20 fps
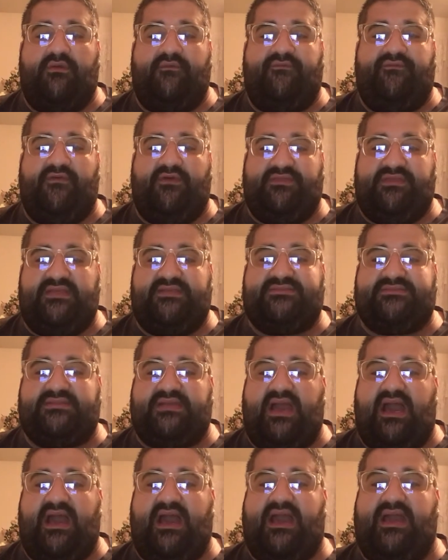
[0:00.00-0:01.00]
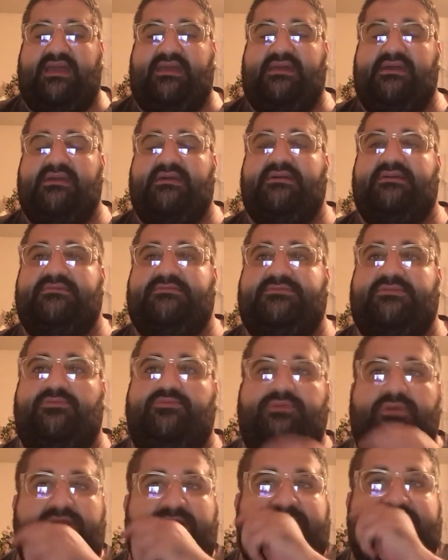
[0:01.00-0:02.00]
for this guy to
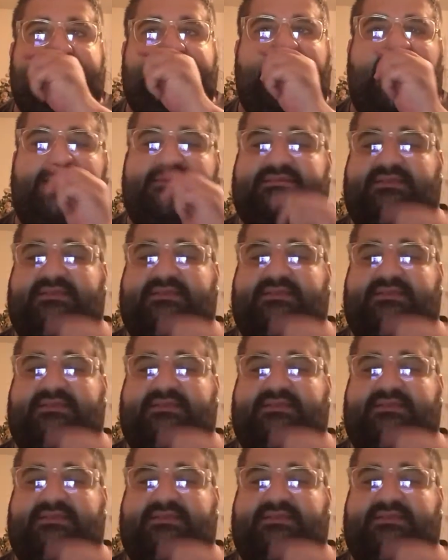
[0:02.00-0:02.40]
really start